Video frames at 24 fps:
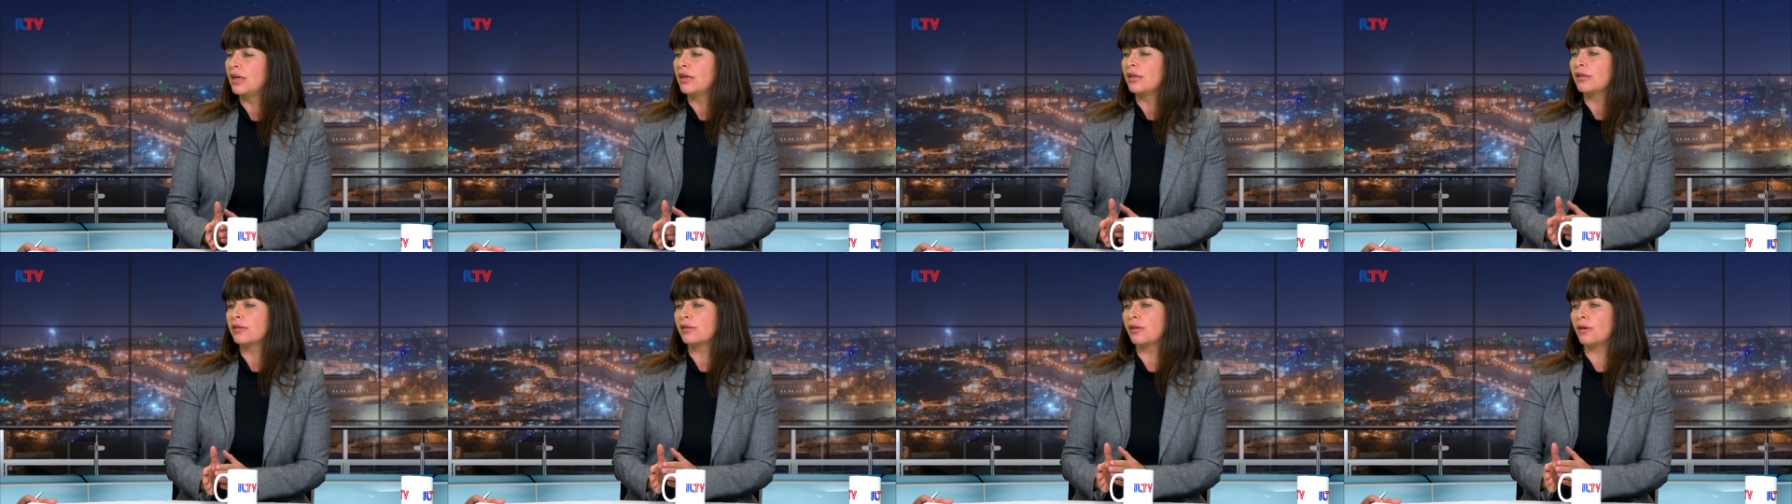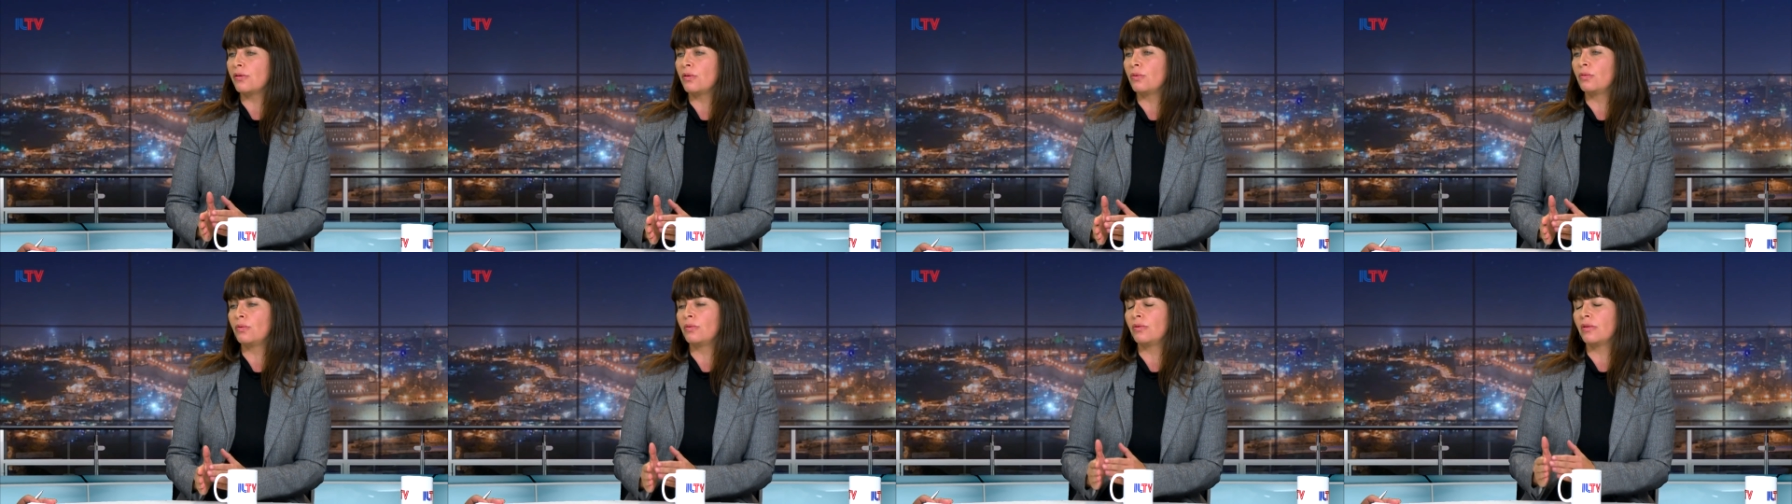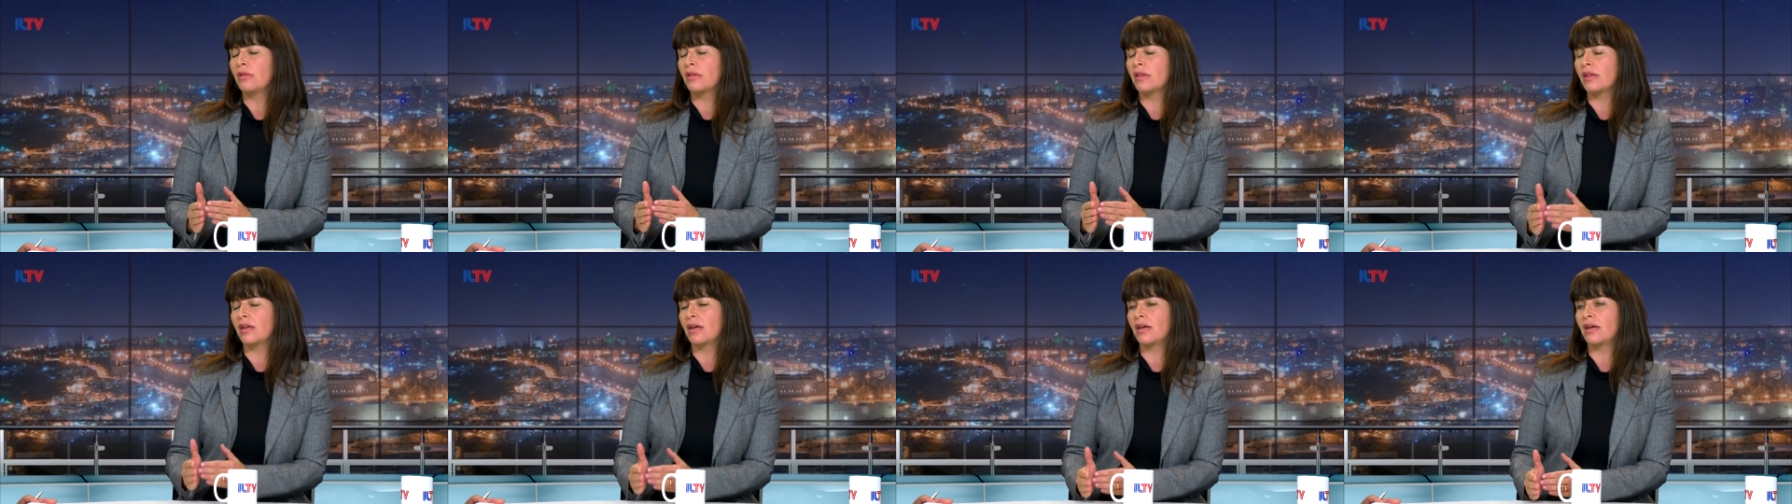So
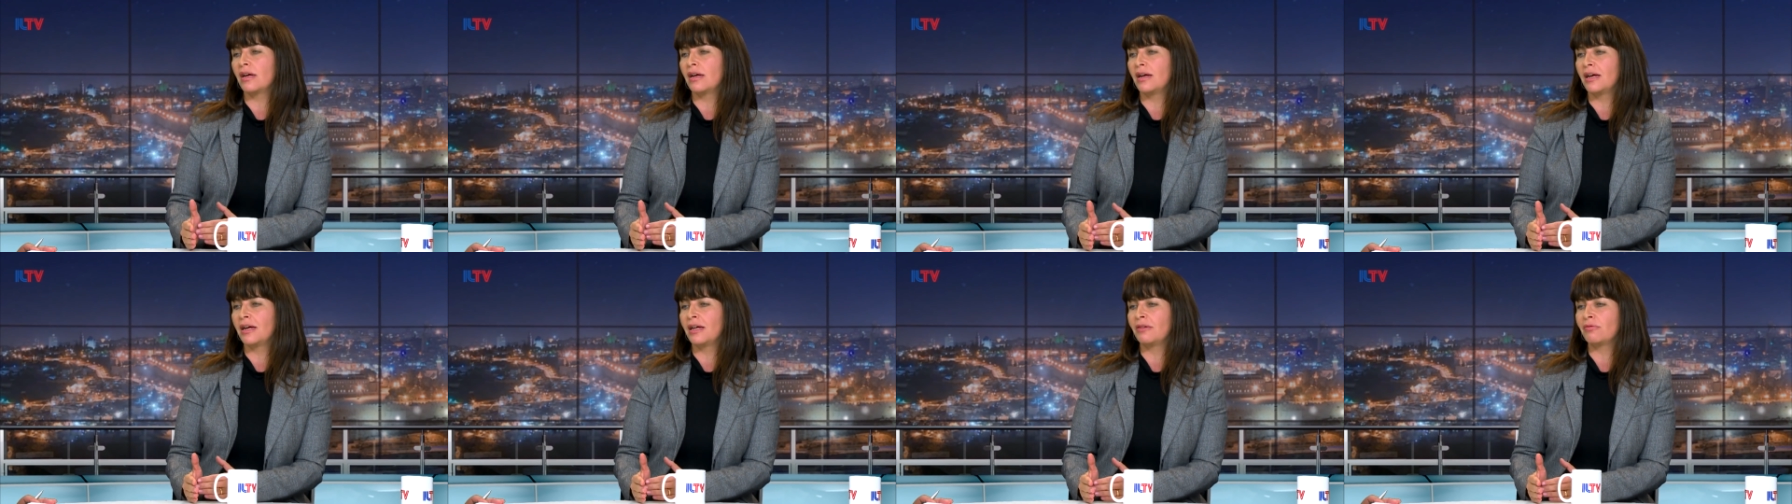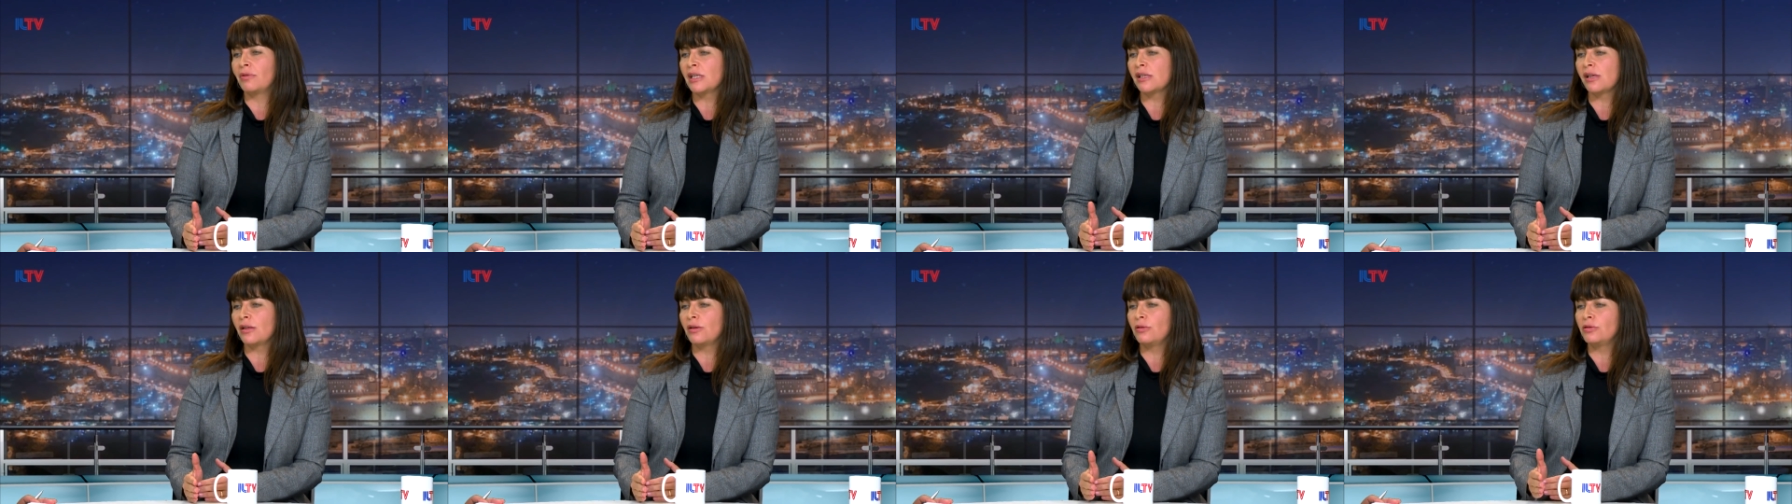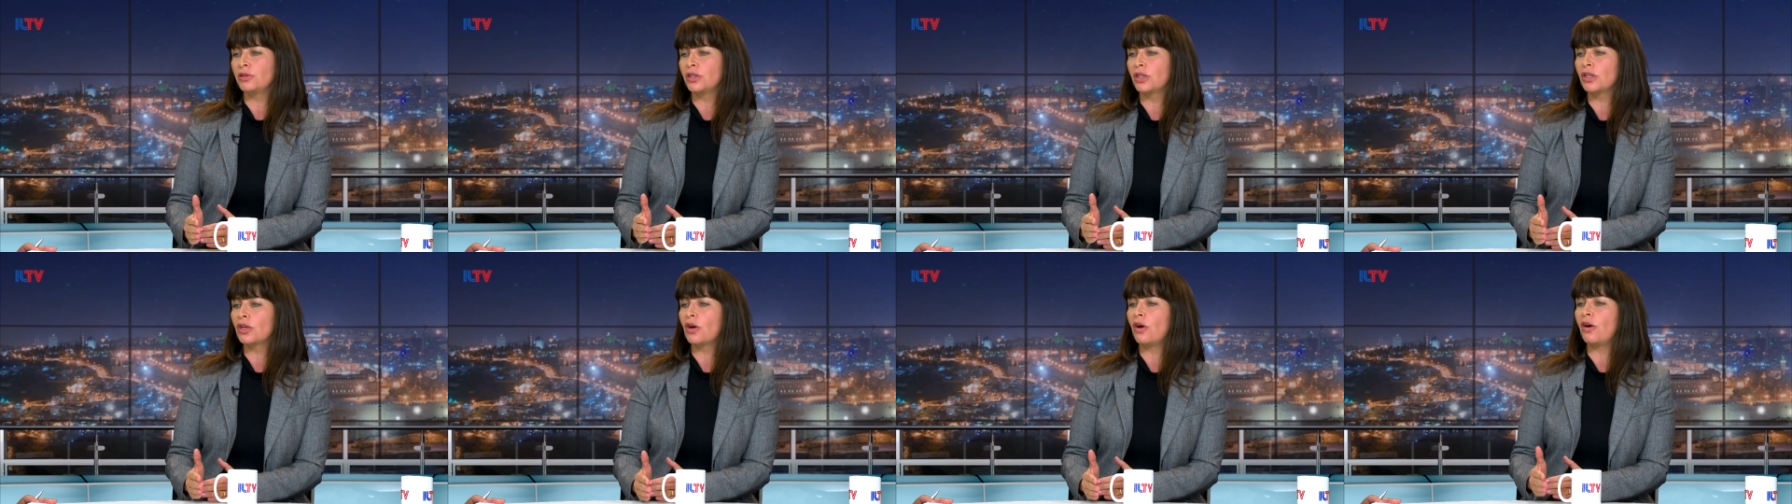the
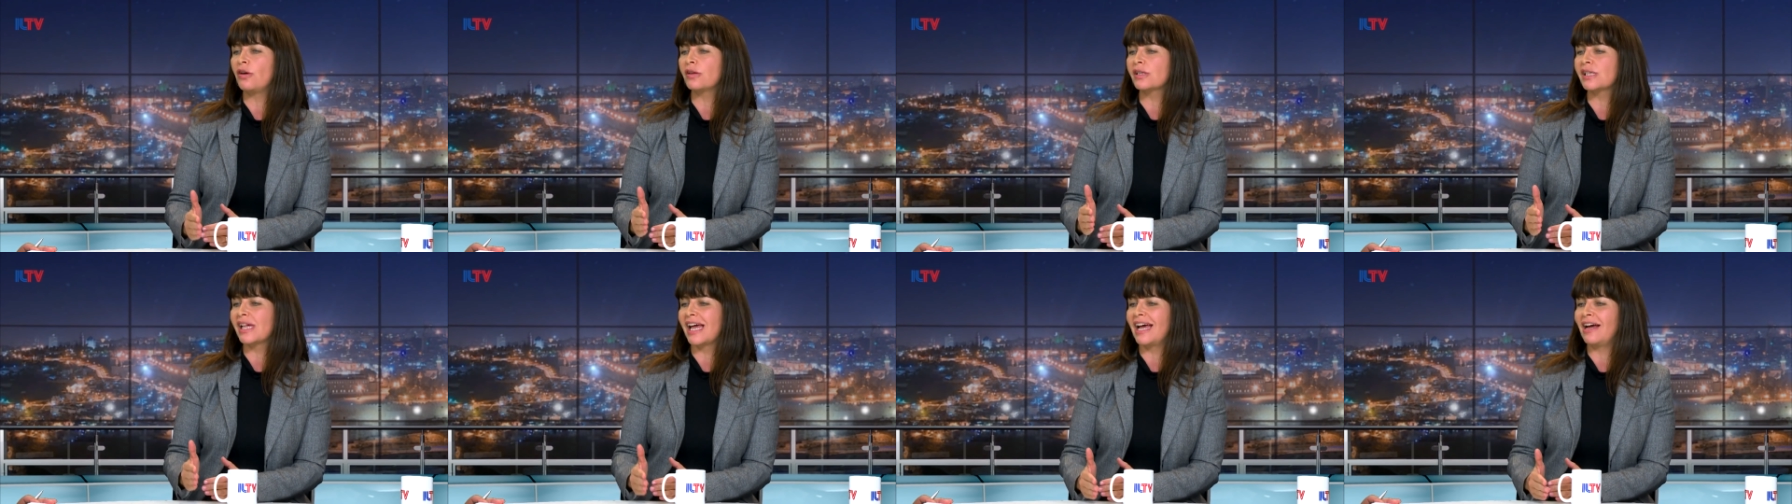resolution calls